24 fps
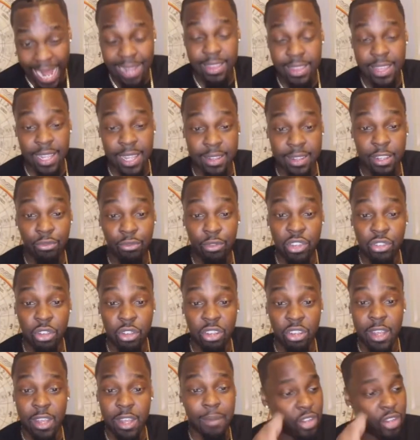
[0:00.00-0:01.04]
think this resource
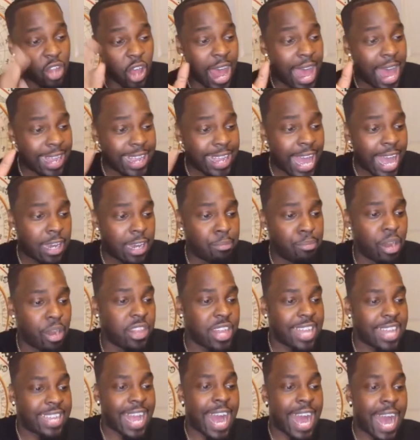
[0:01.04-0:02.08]
will help. No, I got it,
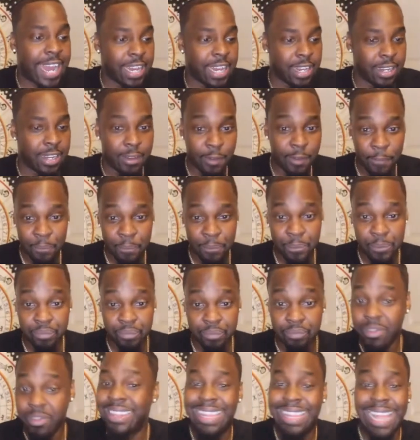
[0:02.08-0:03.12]
brother. I got it.
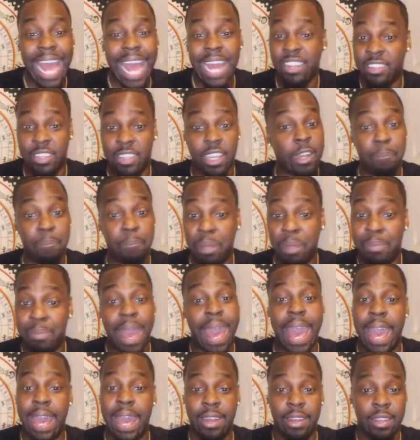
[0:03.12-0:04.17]
That is going to be
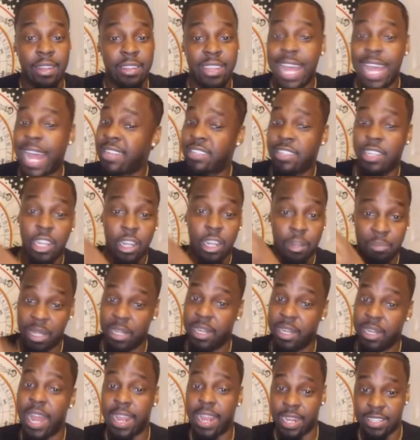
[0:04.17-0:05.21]
bad. That's going to be
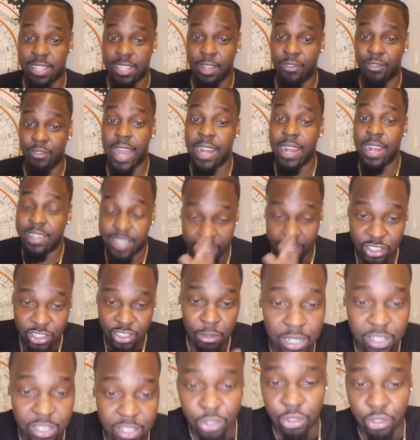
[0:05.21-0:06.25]
negative and
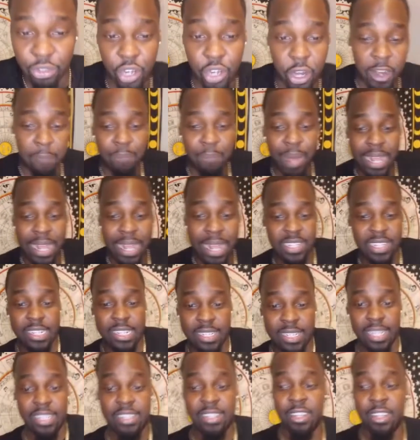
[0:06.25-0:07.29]
detrimental during Pisces
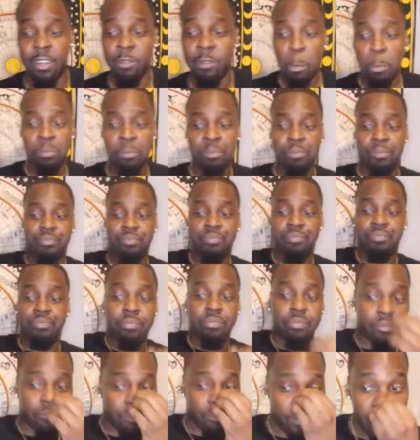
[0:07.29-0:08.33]
season.
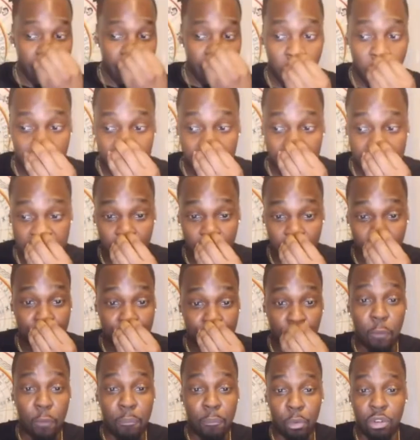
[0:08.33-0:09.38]
Okay, so the
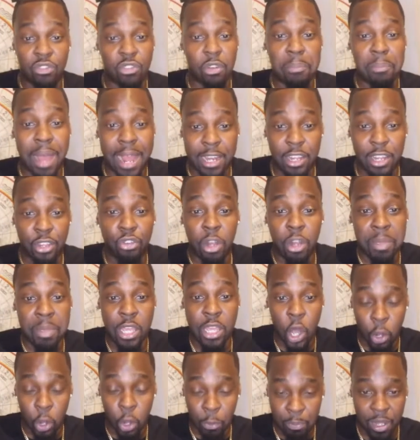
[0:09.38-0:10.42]
full moon is reminding you to be
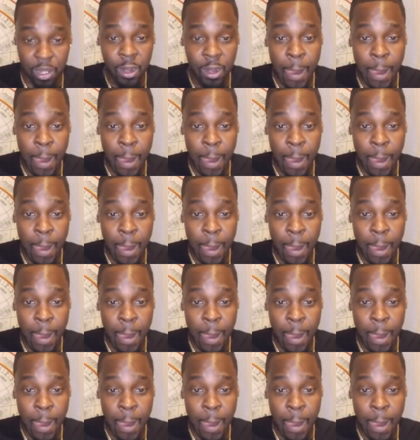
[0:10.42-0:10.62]
open,